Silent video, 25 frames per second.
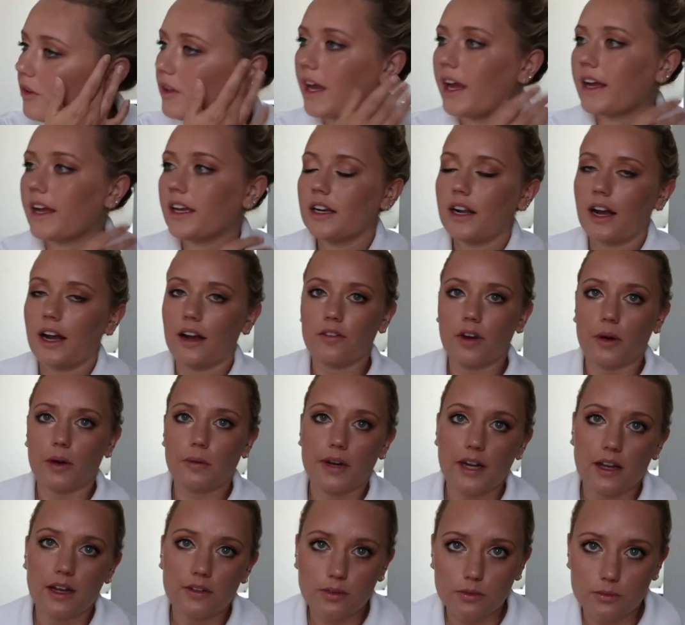that I can have, I
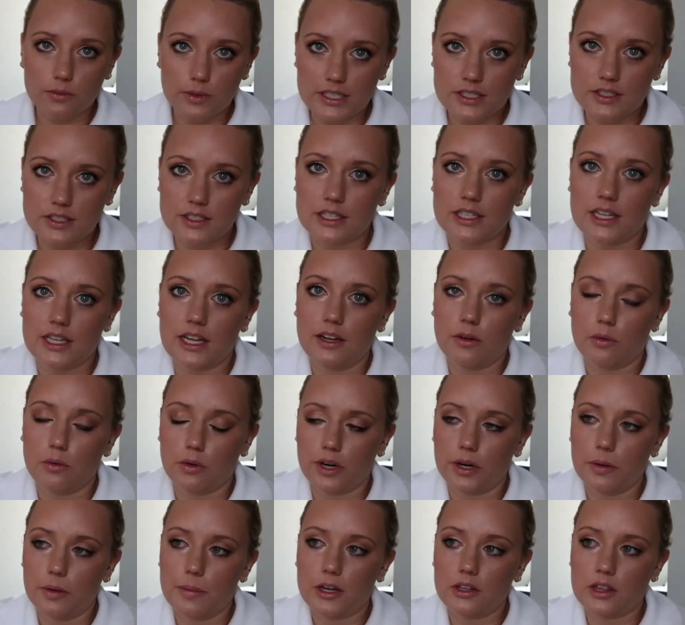want to have the rest of the day to
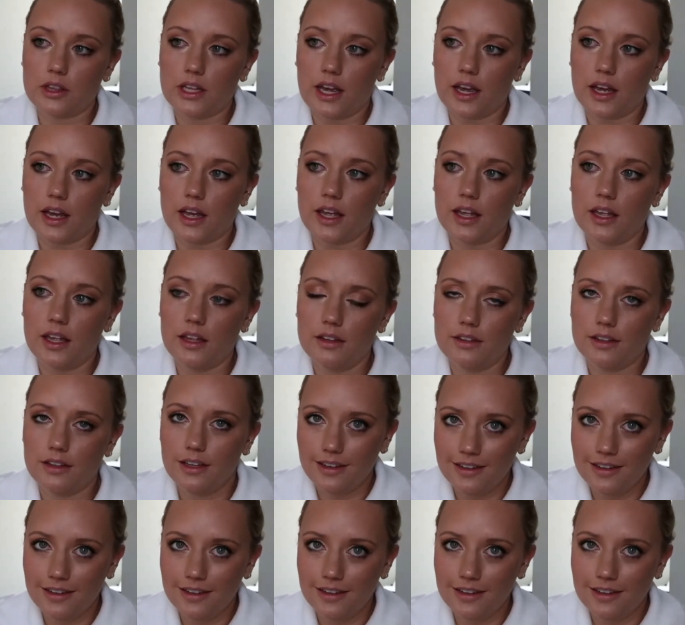worry about that.